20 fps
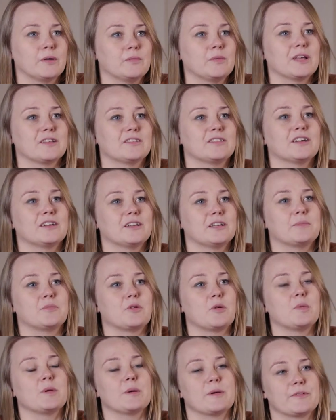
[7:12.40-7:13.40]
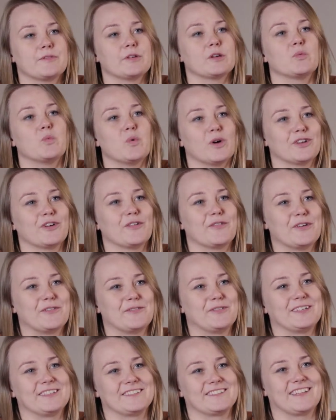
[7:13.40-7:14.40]
when we are stuck in a problem, I think one of the
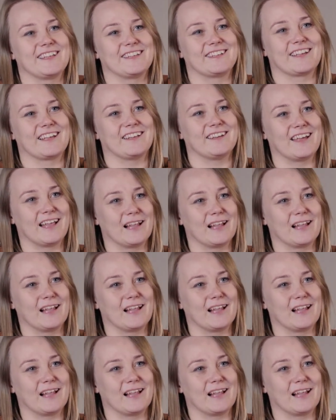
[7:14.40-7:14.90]
things that can